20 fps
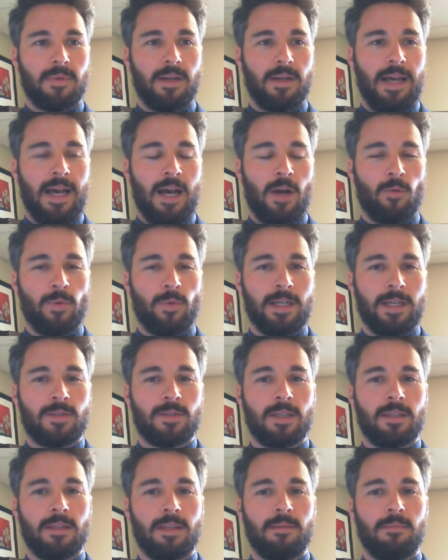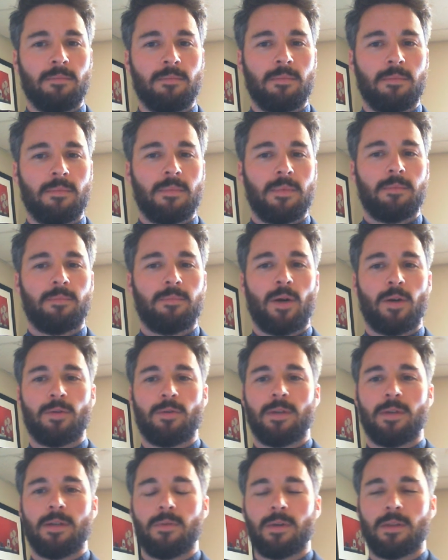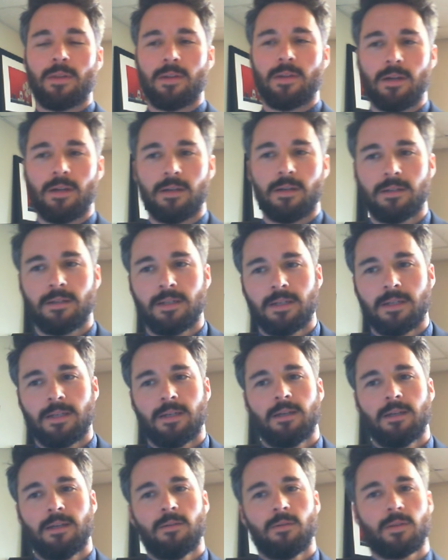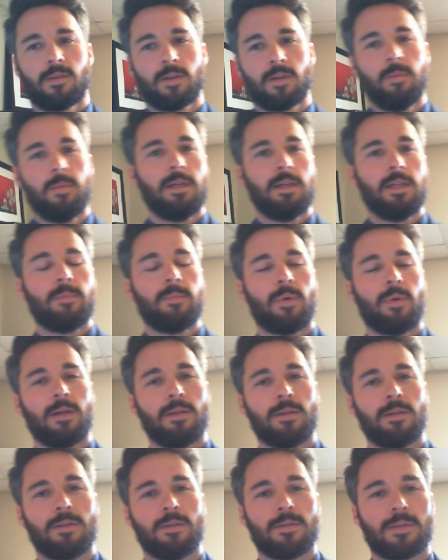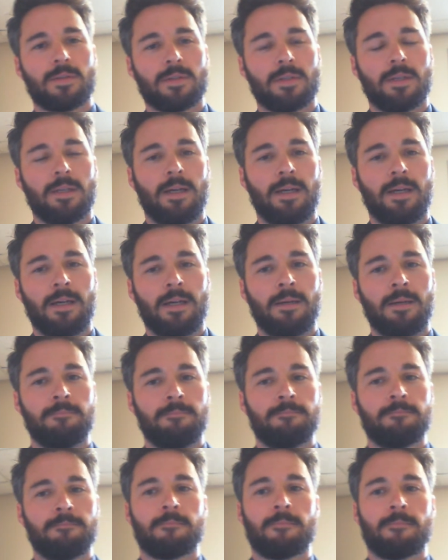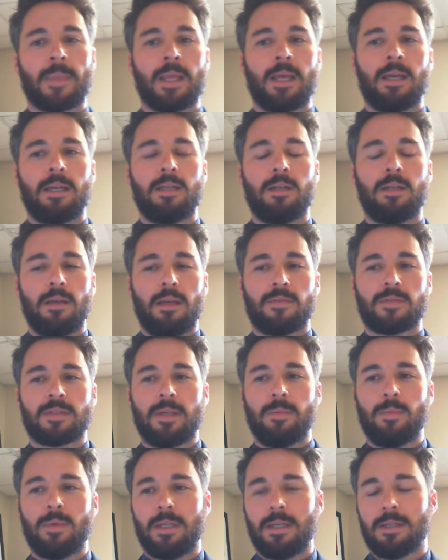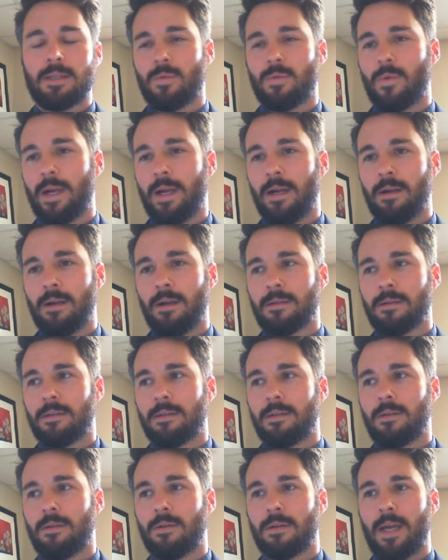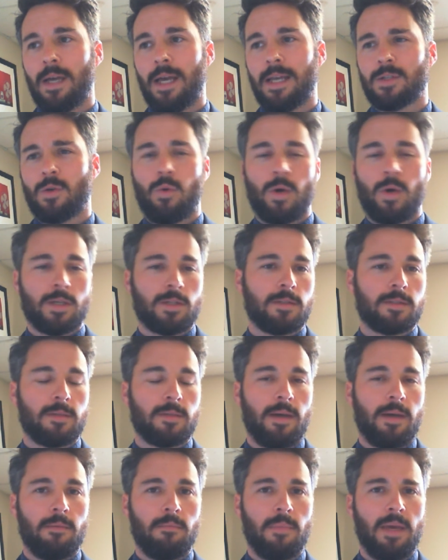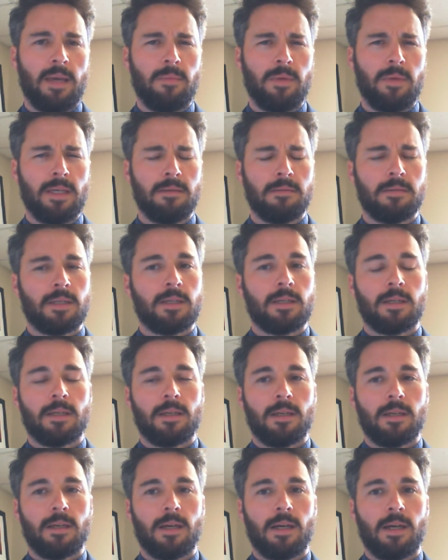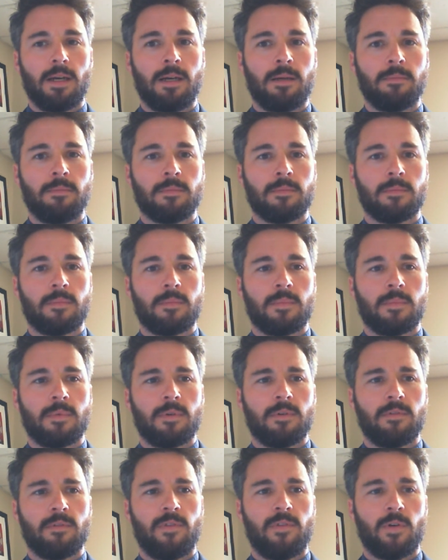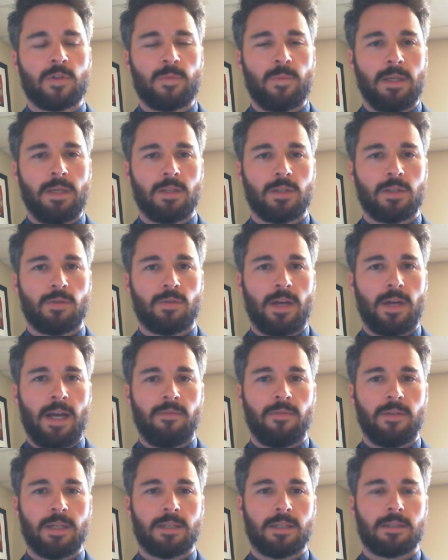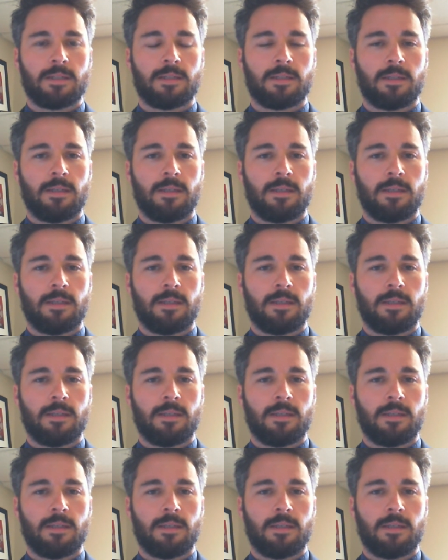outreach and then partnering with our community partners. If someone is aware or has questions about maybe folks being trafficked,